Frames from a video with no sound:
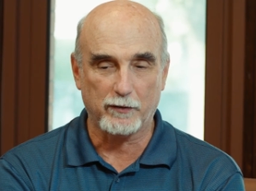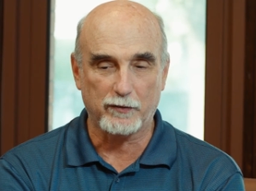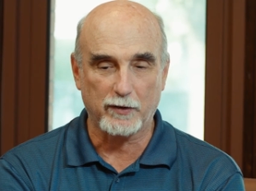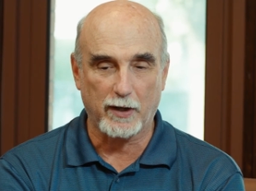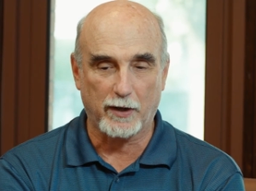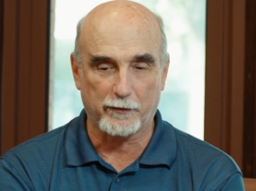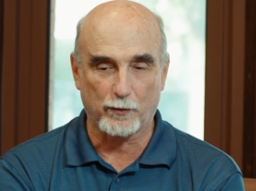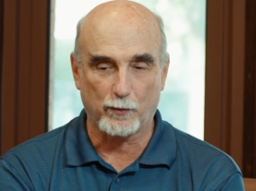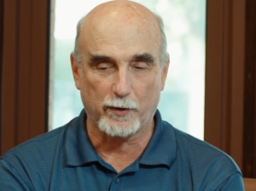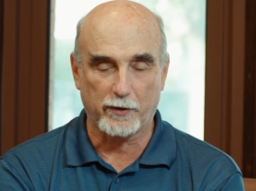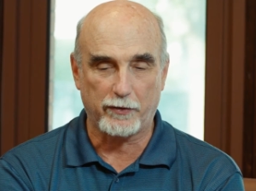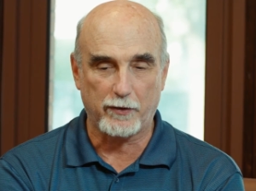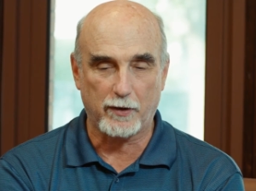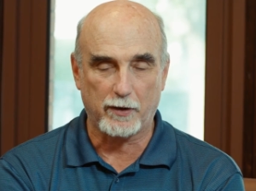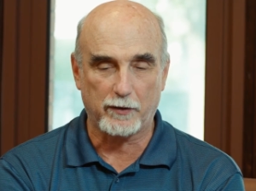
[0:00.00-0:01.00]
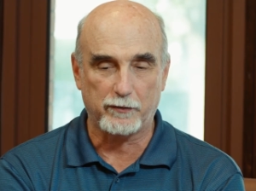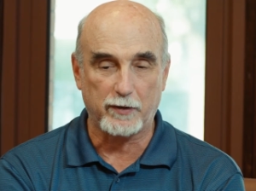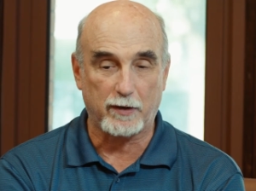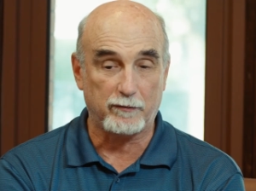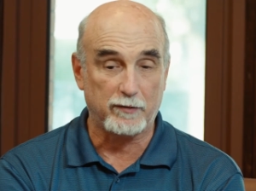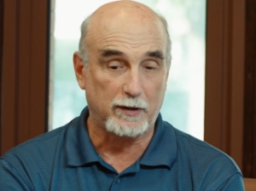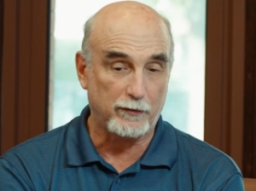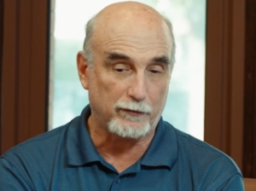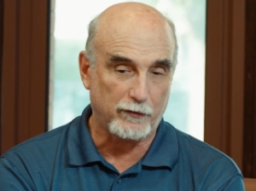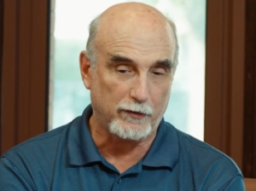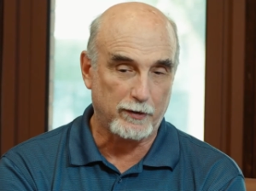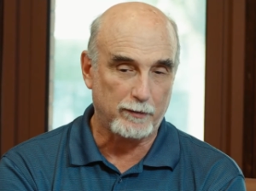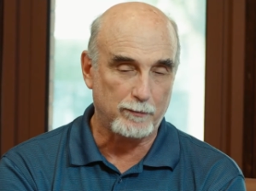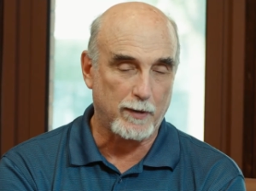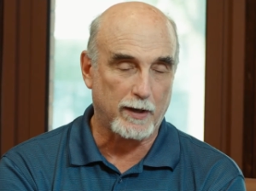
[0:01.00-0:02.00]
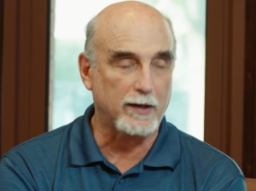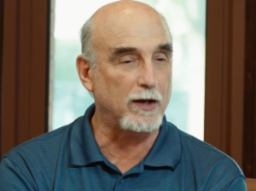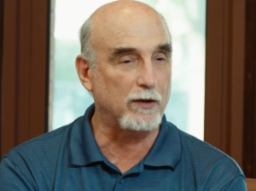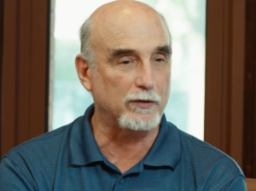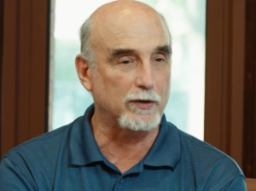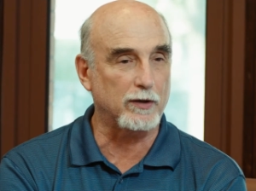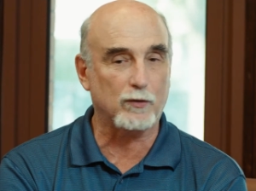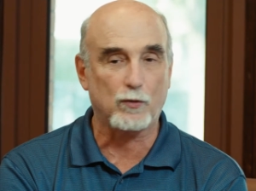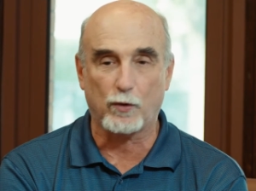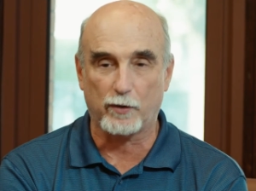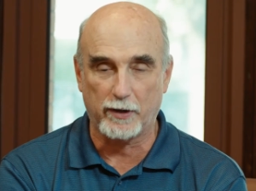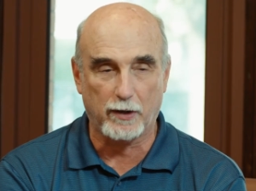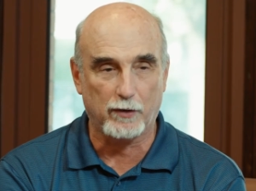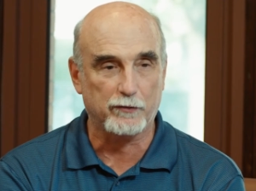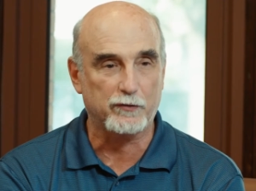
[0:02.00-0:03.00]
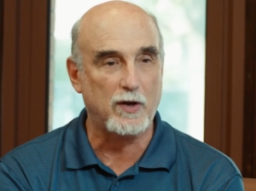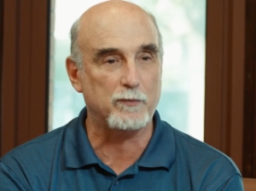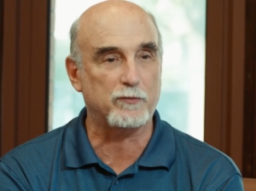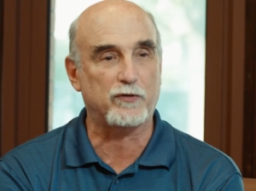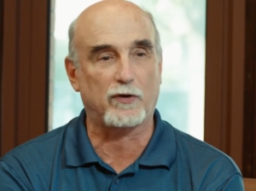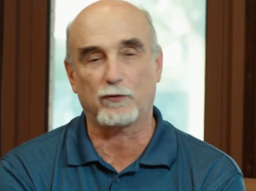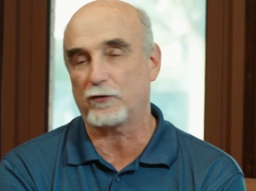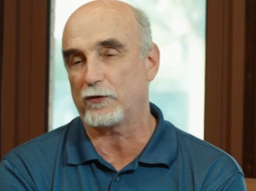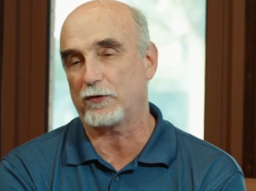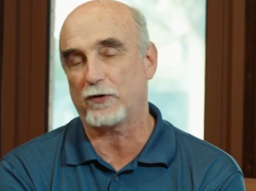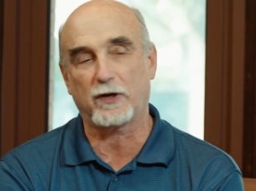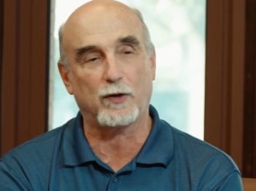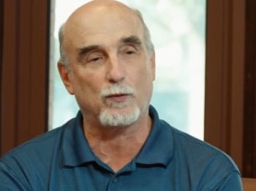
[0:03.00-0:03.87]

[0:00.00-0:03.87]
together with David Easley, my colleague at Cornell, Tom Sargent at